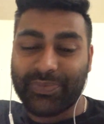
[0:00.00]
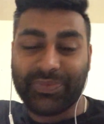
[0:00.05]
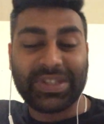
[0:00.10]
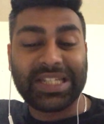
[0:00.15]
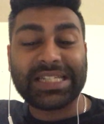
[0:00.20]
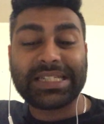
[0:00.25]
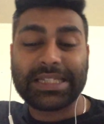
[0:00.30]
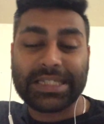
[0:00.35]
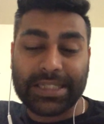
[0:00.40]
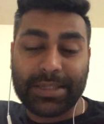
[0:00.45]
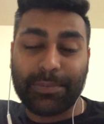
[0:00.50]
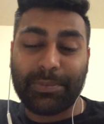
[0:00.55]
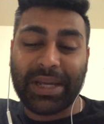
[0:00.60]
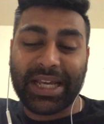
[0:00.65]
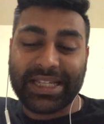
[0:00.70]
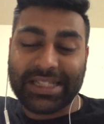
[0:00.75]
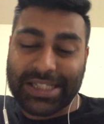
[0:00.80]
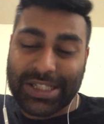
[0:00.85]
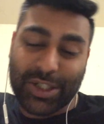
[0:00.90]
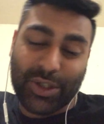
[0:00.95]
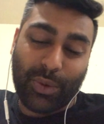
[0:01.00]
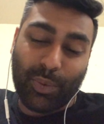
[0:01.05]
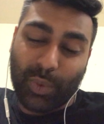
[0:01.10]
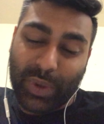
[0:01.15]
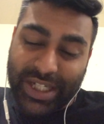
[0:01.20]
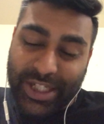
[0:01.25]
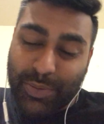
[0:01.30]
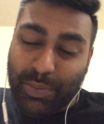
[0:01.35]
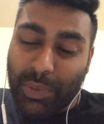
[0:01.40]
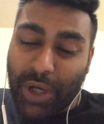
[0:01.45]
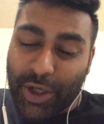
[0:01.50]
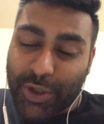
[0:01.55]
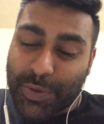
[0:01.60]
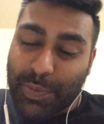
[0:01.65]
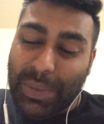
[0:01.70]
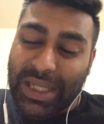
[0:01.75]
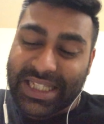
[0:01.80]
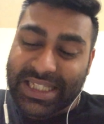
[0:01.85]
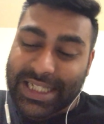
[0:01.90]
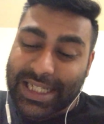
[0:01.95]
This is the basis on which most
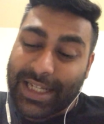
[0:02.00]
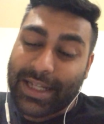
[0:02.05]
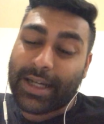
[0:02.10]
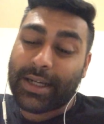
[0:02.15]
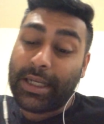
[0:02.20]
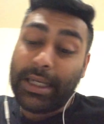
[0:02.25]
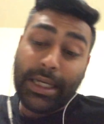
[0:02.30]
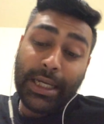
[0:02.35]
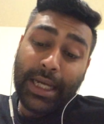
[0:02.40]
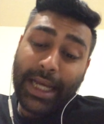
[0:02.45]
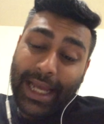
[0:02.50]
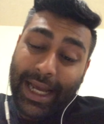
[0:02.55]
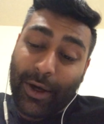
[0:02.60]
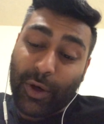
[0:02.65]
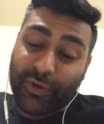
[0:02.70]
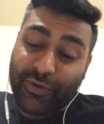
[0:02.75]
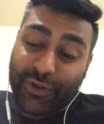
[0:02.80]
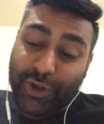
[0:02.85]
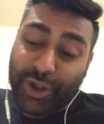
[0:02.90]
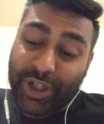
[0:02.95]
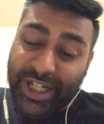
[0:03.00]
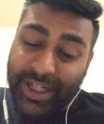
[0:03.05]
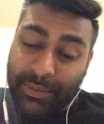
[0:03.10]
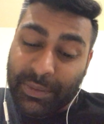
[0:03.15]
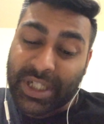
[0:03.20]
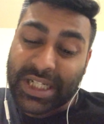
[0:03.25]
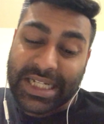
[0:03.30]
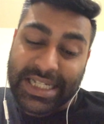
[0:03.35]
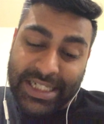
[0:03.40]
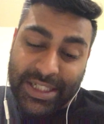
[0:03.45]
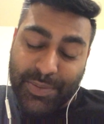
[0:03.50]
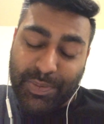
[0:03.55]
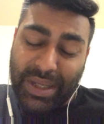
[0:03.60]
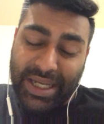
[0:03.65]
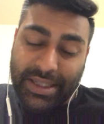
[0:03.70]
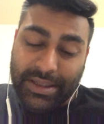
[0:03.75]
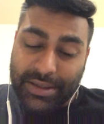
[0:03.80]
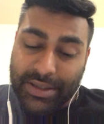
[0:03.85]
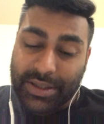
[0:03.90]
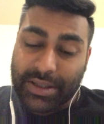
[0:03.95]
mental health treatment is
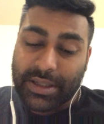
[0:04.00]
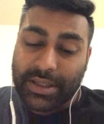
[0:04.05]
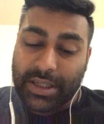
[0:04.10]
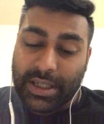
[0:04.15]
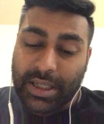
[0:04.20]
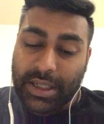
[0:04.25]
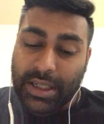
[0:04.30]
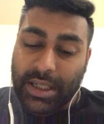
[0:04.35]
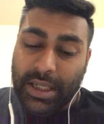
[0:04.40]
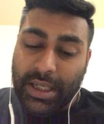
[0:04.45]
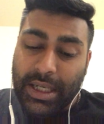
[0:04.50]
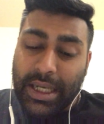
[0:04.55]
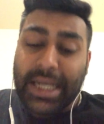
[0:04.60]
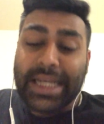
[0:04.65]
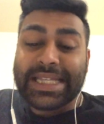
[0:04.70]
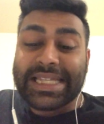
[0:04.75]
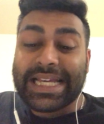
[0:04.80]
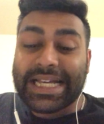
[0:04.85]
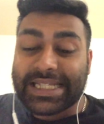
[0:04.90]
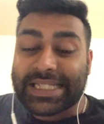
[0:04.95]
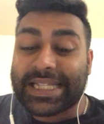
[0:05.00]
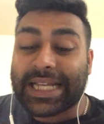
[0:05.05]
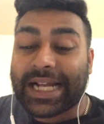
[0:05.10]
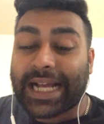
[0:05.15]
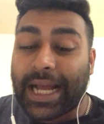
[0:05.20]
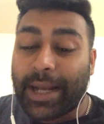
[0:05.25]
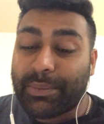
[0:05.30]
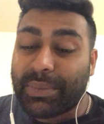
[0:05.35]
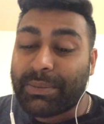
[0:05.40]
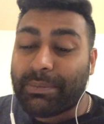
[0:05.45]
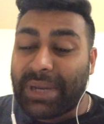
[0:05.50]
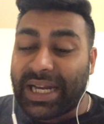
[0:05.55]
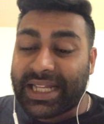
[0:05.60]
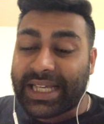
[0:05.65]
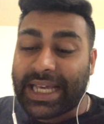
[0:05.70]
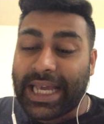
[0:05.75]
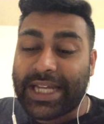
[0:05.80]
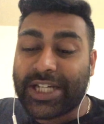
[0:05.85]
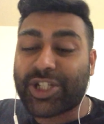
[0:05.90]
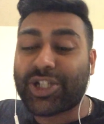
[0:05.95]
based. Yes, there can be
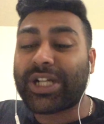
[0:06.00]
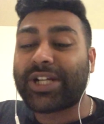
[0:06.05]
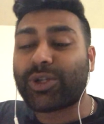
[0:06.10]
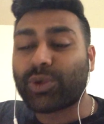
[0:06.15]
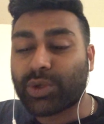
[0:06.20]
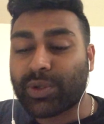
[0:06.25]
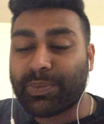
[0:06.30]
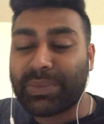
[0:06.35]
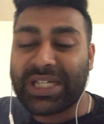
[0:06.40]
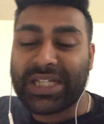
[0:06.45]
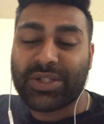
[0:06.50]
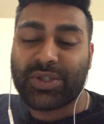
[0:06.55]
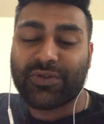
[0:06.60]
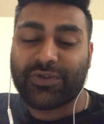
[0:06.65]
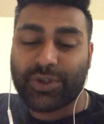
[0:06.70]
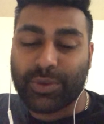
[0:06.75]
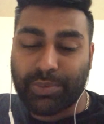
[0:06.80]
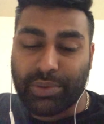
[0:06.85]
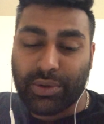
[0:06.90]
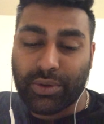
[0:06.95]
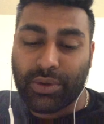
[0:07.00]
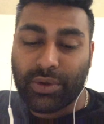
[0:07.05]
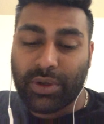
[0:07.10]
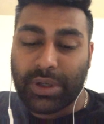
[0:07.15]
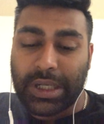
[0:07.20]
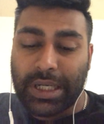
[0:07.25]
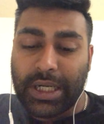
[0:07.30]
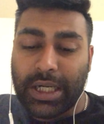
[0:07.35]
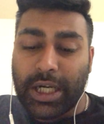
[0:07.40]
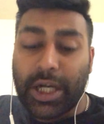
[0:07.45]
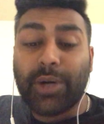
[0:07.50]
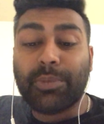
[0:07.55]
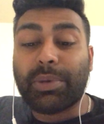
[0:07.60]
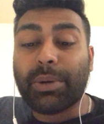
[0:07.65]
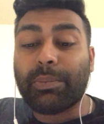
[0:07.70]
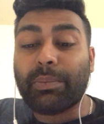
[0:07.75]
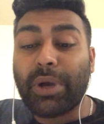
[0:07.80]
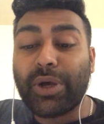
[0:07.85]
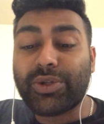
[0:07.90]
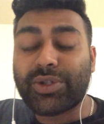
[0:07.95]
medication and other means of support,
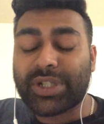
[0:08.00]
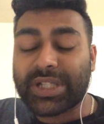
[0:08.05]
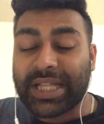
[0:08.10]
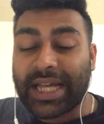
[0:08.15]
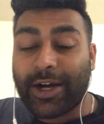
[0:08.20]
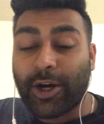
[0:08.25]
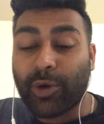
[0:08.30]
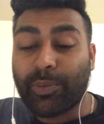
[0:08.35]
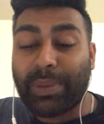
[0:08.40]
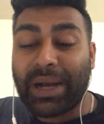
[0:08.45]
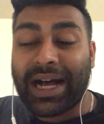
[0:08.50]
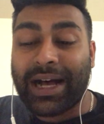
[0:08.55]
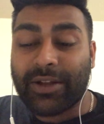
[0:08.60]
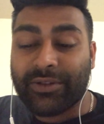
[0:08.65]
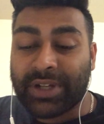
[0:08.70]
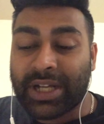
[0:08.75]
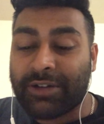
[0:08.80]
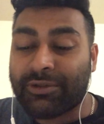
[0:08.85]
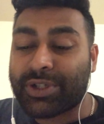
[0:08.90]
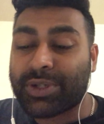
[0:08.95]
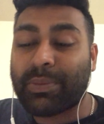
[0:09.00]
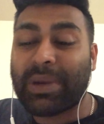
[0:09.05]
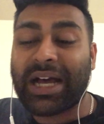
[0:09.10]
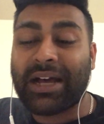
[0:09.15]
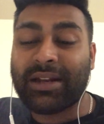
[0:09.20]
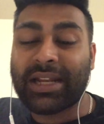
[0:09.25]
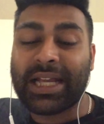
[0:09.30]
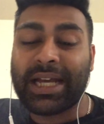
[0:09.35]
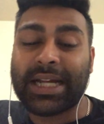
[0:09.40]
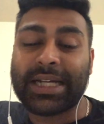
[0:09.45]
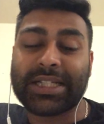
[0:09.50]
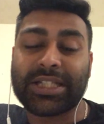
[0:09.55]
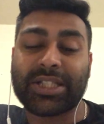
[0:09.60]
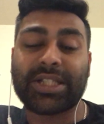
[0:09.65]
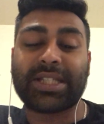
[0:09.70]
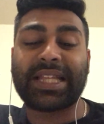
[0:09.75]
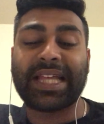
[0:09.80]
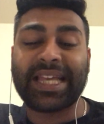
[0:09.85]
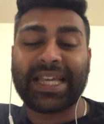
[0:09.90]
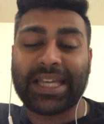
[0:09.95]
but most of the help out there is about learning
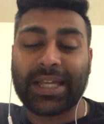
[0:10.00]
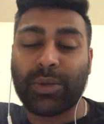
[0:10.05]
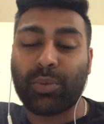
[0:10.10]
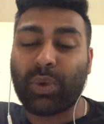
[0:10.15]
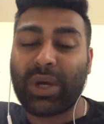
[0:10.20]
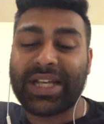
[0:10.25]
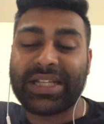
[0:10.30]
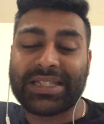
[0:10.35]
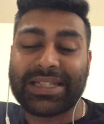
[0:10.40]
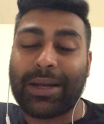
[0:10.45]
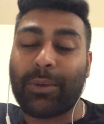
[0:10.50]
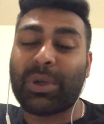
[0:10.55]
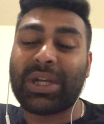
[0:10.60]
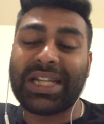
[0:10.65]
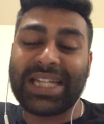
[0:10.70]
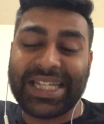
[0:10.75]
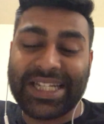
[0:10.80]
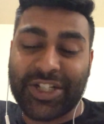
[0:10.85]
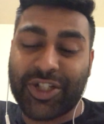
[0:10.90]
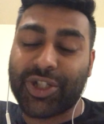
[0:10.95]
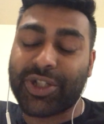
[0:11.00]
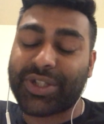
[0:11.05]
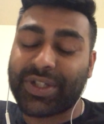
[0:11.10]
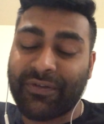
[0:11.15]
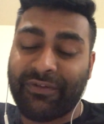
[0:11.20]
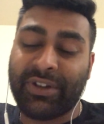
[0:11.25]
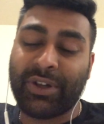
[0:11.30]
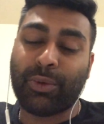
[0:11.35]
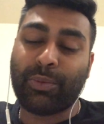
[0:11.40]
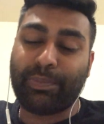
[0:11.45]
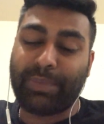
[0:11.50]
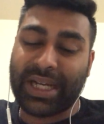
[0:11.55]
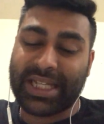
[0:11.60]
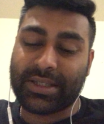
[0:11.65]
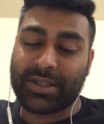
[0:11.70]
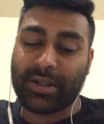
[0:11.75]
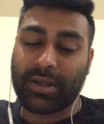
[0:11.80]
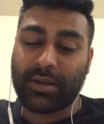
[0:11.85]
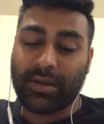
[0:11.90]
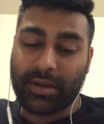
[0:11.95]
to think in ways that will lead you to feel
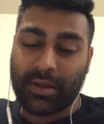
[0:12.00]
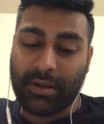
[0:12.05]
better.